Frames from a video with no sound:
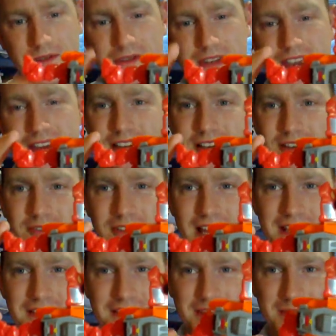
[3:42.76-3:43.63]
Fold down the
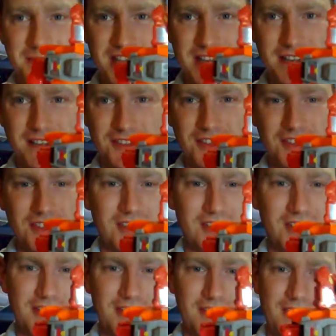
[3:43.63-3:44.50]
little legs at the back
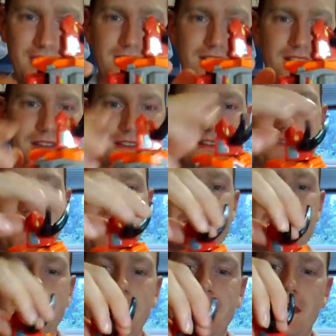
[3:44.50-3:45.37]
just like that,
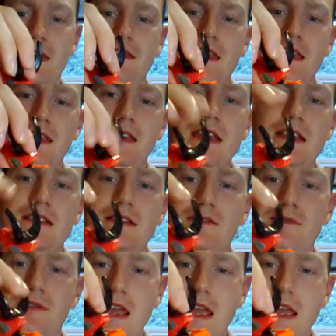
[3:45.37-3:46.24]
and then get
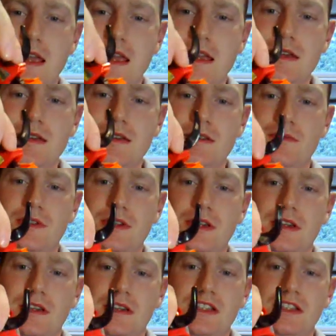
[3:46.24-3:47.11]
his little head.
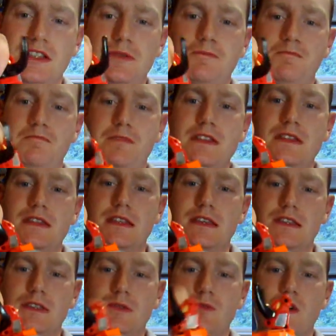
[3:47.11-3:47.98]
We're going to
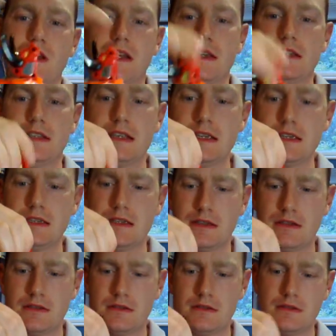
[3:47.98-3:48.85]
spin this
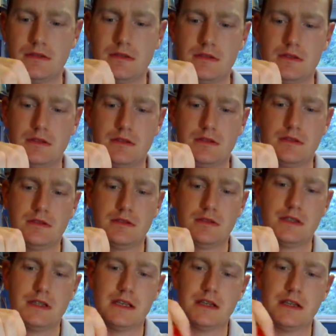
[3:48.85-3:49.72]
180,
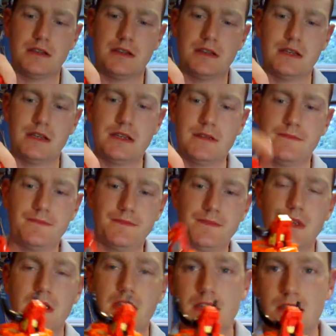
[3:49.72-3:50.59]
something like that,
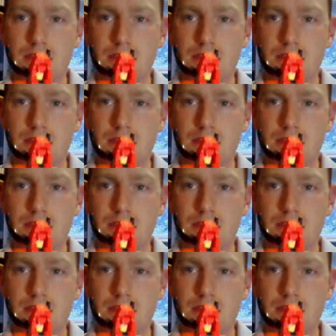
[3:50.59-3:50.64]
